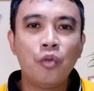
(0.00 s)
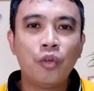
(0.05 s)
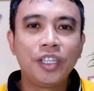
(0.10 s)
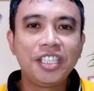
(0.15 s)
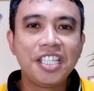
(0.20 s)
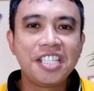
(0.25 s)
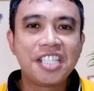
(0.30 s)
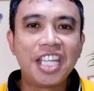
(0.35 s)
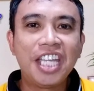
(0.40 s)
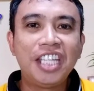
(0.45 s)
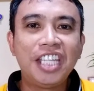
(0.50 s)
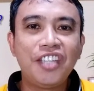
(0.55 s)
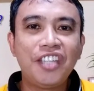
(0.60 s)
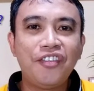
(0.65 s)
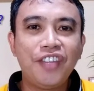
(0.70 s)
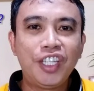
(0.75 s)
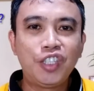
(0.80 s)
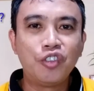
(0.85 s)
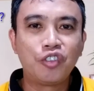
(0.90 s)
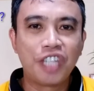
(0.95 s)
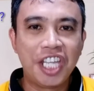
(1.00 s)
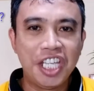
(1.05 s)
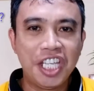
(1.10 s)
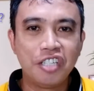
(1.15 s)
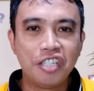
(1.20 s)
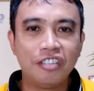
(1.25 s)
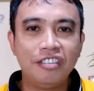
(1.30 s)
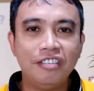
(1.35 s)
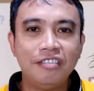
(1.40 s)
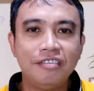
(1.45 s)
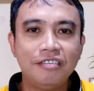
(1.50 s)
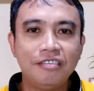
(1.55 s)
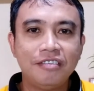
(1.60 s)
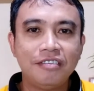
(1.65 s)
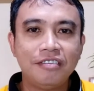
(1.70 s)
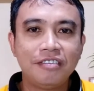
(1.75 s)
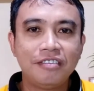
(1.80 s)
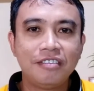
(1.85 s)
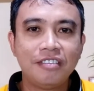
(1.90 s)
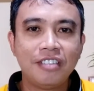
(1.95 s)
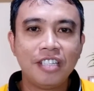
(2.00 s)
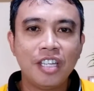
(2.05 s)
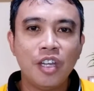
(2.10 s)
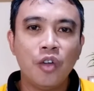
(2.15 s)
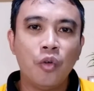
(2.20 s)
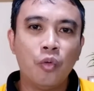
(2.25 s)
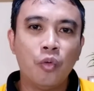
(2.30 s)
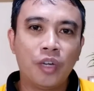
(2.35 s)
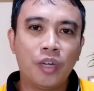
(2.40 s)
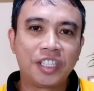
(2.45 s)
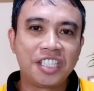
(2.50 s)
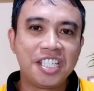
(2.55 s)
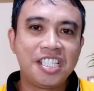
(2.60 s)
What is scientific notation? What